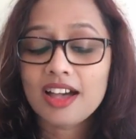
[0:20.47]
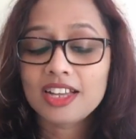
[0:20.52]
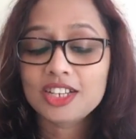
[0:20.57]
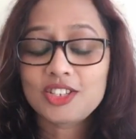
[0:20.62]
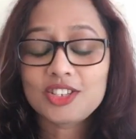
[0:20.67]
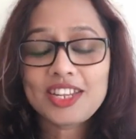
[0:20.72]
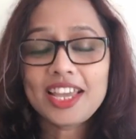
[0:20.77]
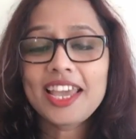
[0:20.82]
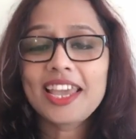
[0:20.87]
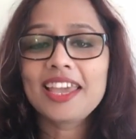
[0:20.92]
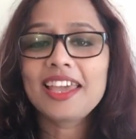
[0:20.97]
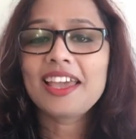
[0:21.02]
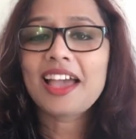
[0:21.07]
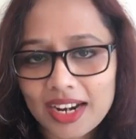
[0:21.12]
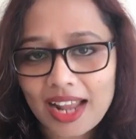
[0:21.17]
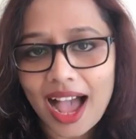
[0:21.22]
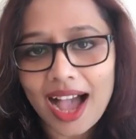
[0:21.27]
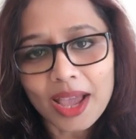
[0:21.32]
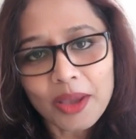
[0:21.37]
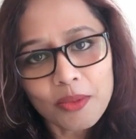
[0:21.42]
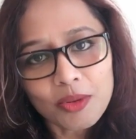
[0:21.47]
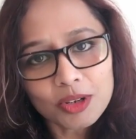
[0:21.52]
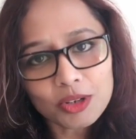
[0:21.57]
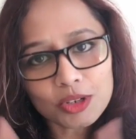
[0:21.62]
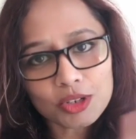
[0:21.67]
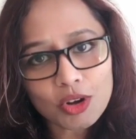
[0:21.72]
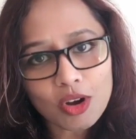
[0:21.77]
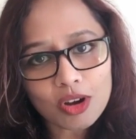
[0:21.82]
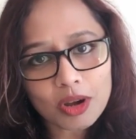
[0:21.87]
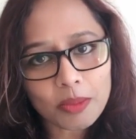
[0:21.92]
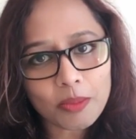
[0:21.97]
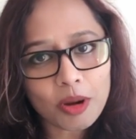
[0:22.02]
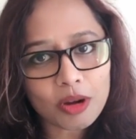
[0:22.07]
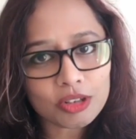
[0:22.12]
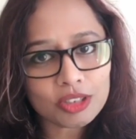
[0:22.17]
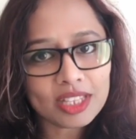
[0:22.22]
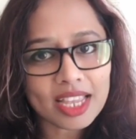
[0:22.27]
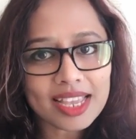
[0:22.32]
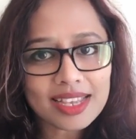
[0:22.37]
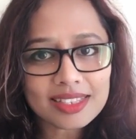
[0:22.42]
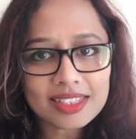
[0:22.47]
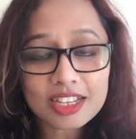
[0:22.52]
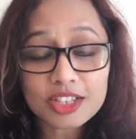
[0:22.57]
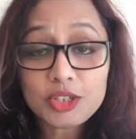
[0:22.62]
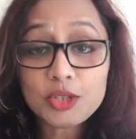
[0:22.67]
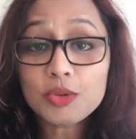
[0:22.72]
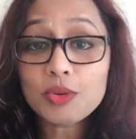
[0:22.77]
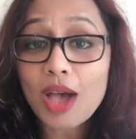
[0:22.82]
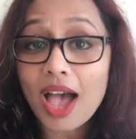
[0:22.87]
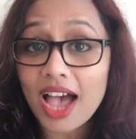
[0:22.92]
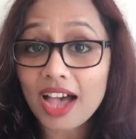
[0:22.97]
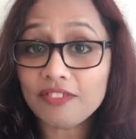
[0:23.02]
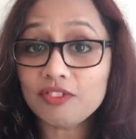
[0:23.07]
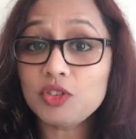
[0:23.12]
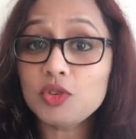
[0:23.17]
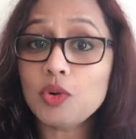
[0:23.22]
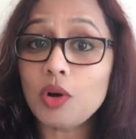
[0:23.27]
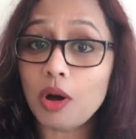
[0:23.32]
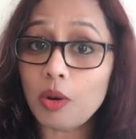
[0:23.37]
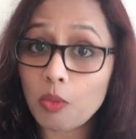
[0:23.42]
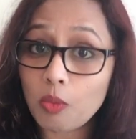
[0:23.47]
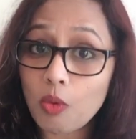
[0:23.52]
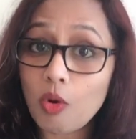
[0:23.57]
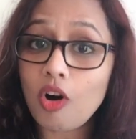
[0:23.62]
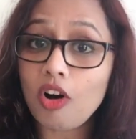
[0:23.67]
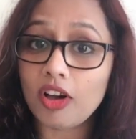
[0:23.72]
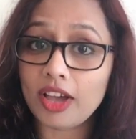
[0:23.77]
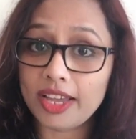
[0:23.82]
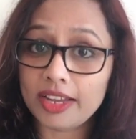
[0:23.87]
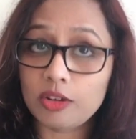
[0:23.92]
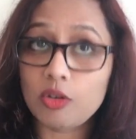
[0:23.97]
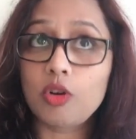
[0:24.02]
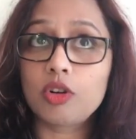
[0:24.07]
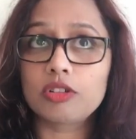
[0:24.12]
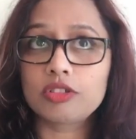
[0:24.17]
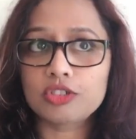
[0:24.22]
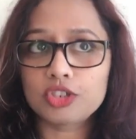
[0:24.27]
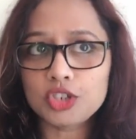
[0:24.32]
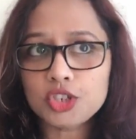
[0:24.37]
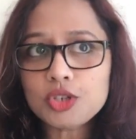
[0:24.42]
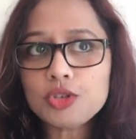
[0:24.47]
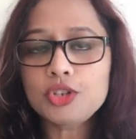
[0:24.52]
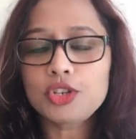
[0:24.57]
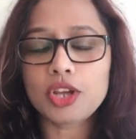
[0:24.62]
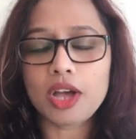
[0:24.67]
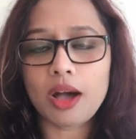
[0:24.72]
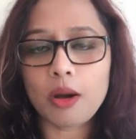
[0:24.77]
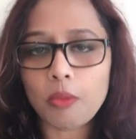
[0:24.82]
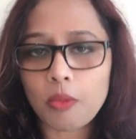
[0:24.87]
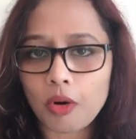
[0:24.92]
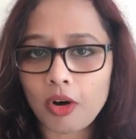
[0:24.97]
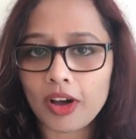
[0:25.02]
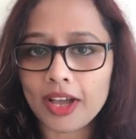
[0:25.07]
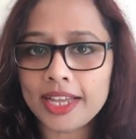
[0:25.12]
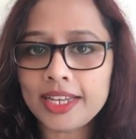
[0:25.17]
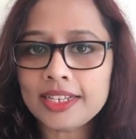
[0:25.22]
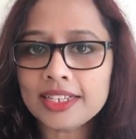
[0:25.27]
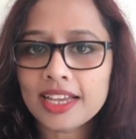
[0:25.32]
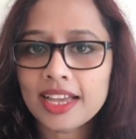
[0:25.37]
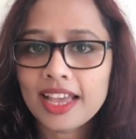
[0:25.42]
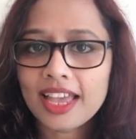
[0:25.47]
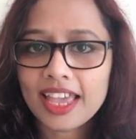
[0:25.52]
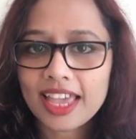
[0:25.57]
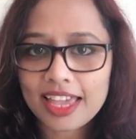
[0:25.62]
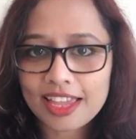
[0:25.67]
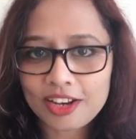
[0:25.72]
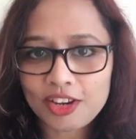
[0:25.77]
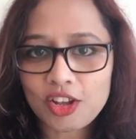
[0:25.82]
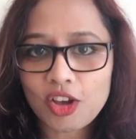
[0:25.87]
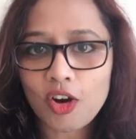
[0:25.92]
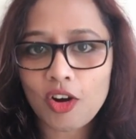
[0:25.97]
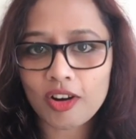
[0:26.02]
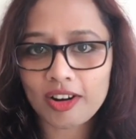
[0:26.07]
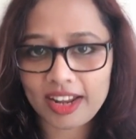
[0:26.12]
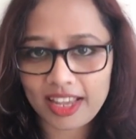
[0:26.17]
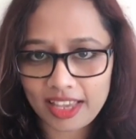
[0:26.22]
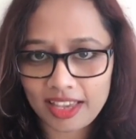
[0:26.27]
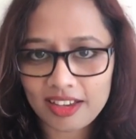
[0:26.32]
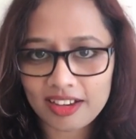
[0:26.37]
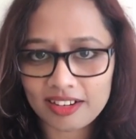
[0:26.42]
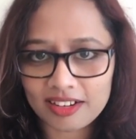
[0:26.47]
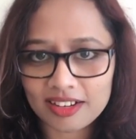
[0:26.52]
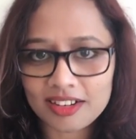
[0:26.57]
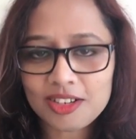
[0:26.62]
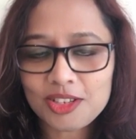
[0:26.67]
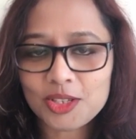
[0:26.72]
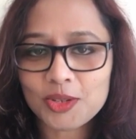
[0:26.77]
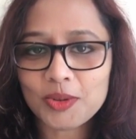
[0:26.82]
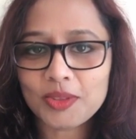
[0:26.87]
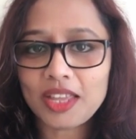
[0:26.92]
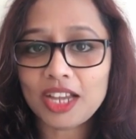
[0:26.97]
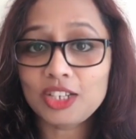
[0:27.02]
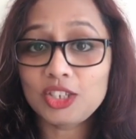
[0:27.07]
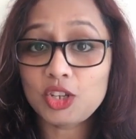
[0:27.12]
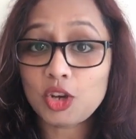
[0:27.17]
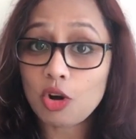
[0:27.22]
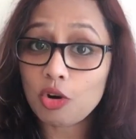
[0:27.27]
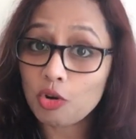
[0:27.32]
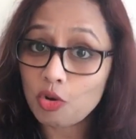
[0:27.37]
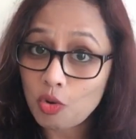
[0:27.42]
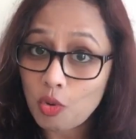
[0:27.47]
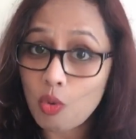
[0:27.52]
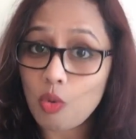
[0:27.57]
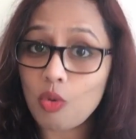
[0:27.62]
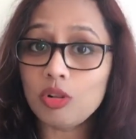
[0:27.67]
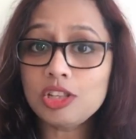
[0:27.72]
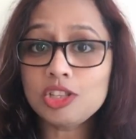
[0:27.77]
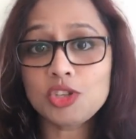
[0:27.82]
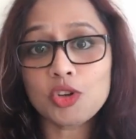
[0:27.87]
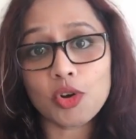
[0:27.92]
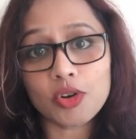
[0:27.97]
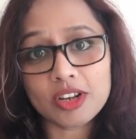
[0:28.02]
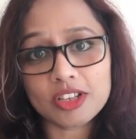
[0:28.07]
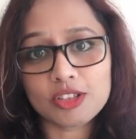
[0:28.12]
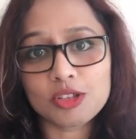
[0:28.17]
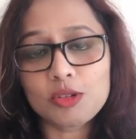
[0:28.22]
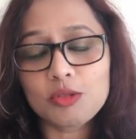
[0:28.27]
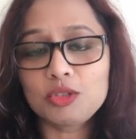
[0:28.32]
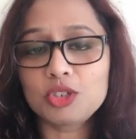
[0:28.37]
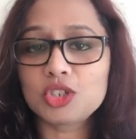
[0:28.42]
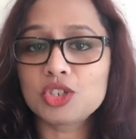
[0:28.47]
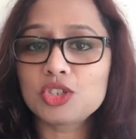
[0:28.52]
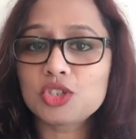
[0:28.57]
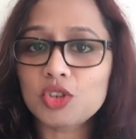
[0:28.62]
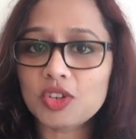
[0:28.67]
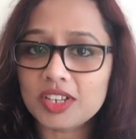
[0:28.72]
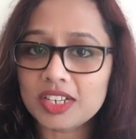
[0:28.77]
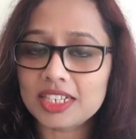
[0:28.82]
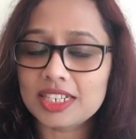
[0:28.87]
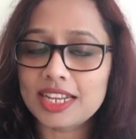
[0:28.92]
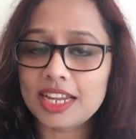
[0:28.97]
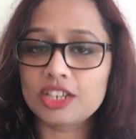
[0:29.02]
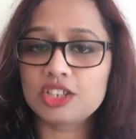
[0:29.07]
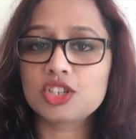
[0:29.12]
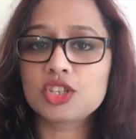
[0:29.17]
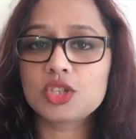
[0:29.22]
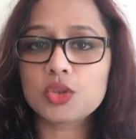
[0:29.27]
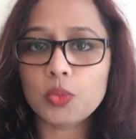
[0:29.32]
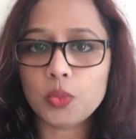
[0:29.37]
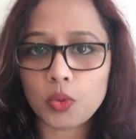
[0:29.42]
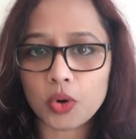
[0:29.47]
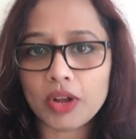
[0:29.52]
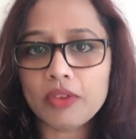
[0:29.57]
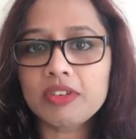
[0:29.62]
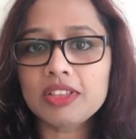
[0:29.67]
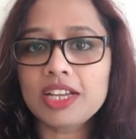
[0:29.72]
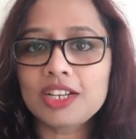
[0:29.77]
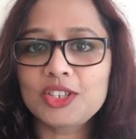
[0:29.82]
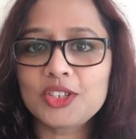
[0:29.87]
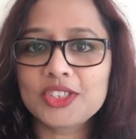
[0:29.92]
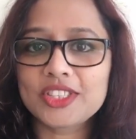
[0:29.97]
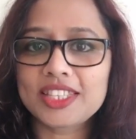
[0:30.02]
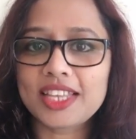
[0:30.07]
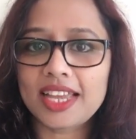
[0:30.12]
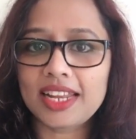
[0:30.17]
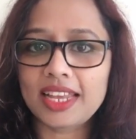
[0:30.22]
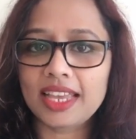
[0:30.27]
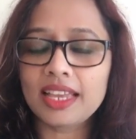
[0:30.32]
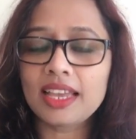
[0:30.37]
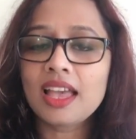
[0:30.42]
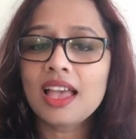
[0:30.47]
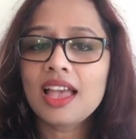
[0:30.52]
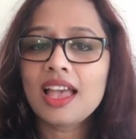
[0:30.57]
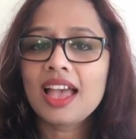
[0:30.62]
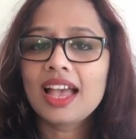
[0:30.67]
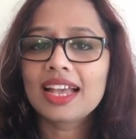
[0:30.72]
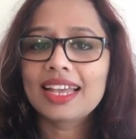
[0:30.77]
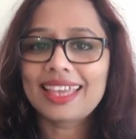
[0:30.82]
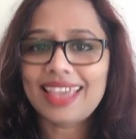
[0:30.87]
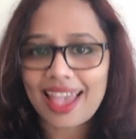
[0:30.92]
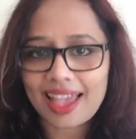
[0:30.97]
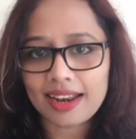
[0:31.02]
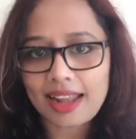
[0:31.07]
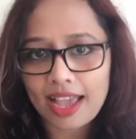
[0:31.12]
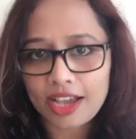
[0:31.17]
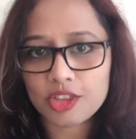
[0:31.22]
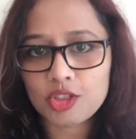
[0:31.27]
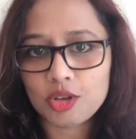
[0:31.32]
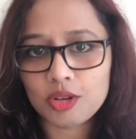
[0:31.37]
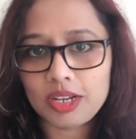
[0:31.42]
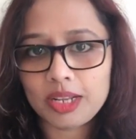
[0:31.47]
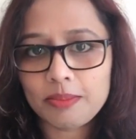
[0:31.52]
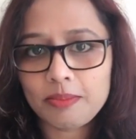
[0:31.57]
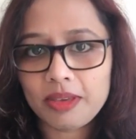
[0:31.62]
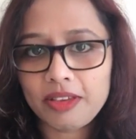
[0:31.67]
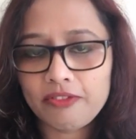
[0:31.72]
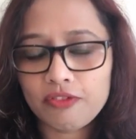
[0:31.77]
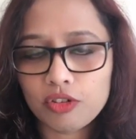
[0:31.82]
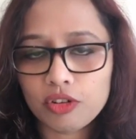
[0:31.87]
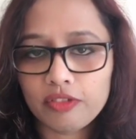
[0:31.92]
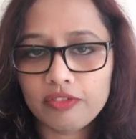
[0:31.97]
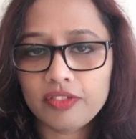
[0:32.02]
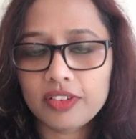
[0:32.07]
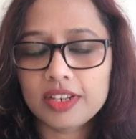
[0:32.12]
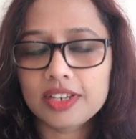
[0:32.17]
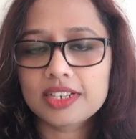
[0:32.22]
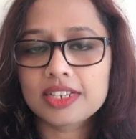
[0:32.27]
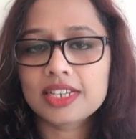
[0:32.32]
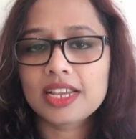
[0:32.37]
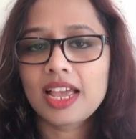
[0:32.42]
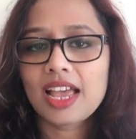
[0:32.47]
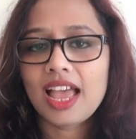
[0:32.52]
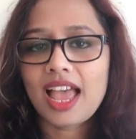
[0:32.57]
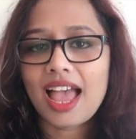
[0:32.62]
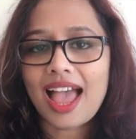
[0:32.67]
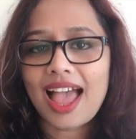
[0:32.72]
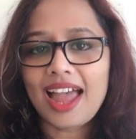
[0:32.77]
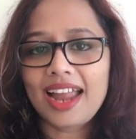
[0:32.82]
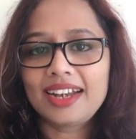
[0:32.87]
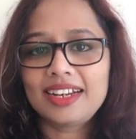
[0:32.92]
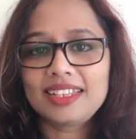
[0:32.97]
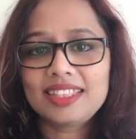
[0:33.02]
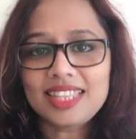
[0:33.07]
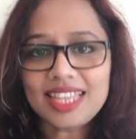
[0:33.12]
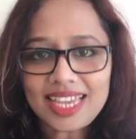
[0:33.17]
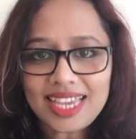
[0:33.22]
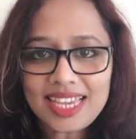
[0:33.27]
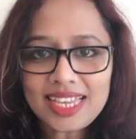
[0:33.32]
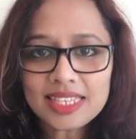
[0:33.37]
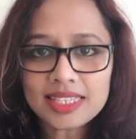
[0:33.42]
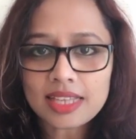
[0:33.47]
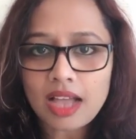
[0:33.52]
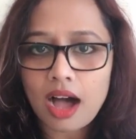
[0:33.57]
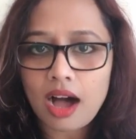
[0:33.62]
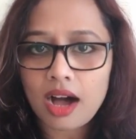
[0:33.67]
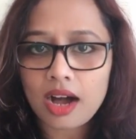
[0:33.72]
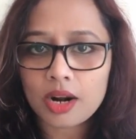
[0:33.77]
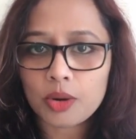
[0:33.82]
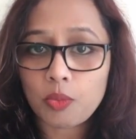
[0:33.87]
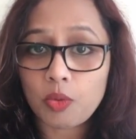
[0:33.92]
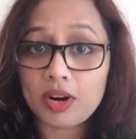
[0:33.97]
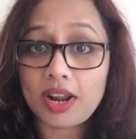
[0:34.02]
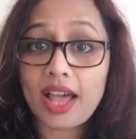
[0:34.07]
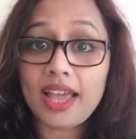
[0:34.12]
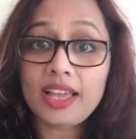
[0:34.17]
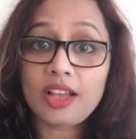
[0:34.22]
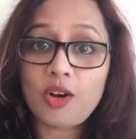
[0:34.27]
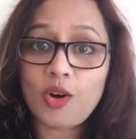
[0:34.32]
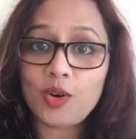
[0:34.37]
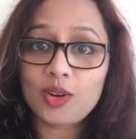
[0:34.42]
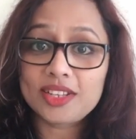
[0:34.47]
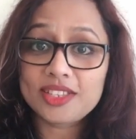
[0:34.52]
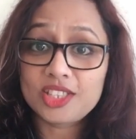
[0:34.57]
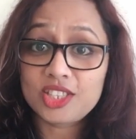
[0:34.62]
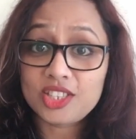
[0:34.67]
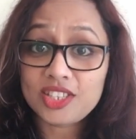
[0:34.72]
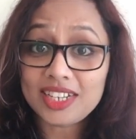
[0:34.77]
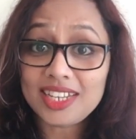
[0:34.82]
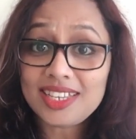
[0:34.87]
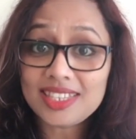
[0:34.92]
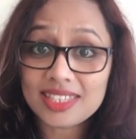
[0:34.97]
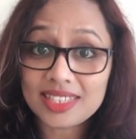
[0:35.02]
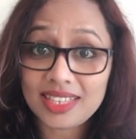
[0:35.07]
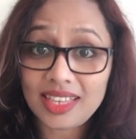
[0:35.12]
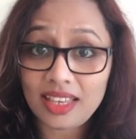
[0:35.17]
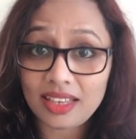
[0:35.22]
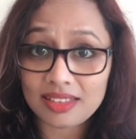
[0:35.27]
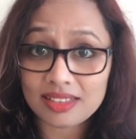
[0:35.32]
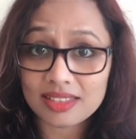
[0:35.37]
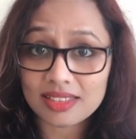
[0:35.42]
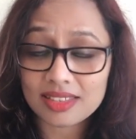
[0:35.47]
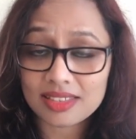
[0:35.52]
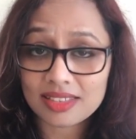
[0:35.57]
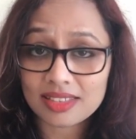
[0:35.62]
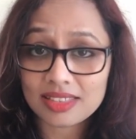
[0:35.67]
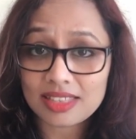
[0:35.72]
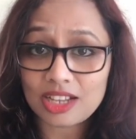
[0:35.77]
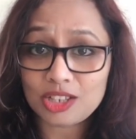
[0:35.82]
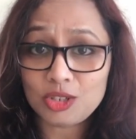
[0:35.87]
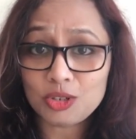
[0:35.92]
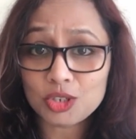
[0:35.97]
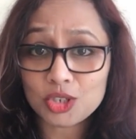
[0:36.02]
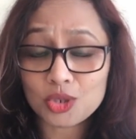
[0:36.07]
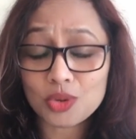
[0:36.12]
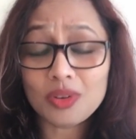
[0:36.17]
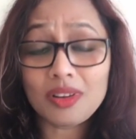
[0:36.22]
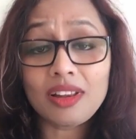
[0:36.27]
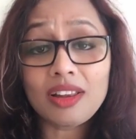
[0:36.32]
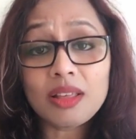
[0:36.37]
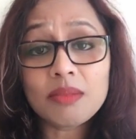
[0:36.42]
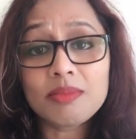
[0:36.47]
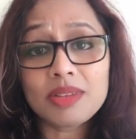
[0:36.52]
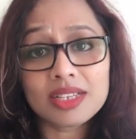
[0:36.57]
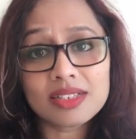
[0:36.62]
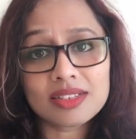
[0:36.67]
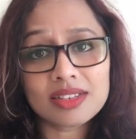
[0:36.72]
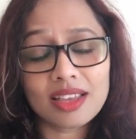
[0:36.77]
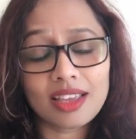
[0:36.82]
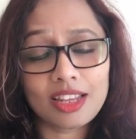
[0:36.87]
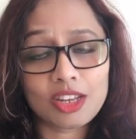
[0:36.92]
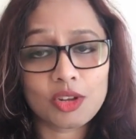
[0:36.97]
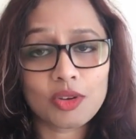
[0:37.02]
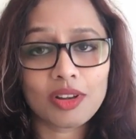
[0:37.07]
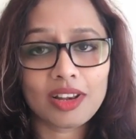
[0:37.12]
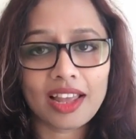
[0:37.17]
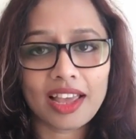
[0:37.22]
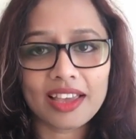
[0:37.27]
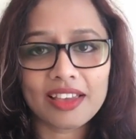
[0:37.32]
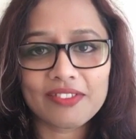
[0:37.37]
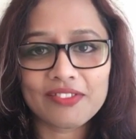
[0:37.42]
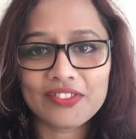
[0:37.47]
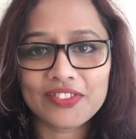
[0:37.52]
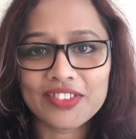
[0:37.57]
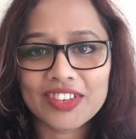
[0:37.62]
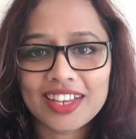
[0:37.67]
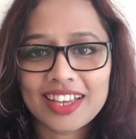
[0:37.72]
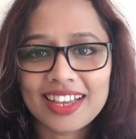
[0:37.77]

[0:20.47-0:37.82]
Today, I want to talk about things that you have to avoid or should avoid in your year so that your goals or resolutions or intentions or whatever that you're setting can actually be fulfilled. And these are what I call as three C's that you should limit in your life.